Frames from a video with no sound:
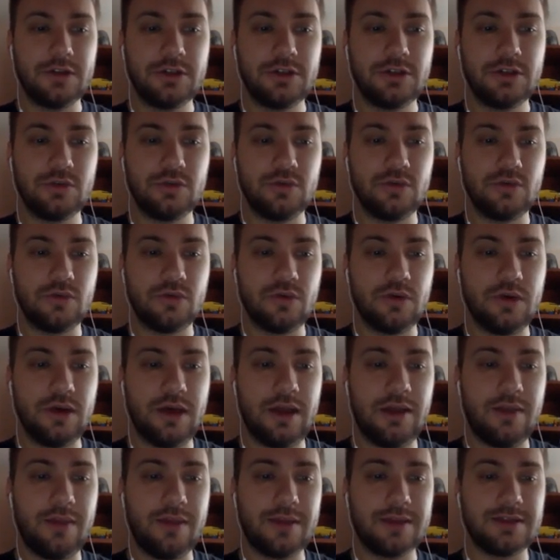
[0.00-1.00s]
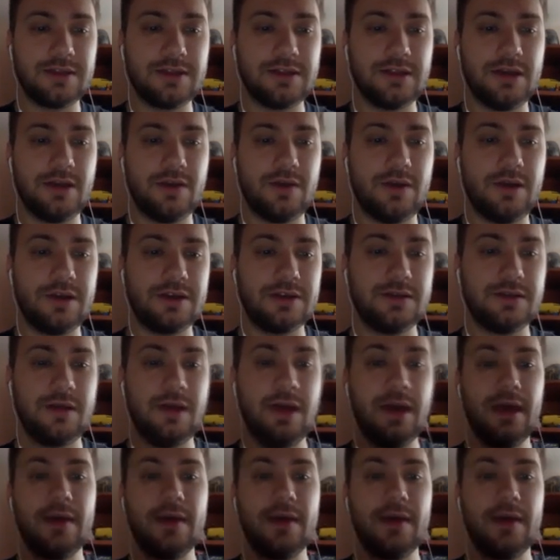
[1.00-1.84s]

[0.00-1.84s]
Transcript: 2 elements in our list.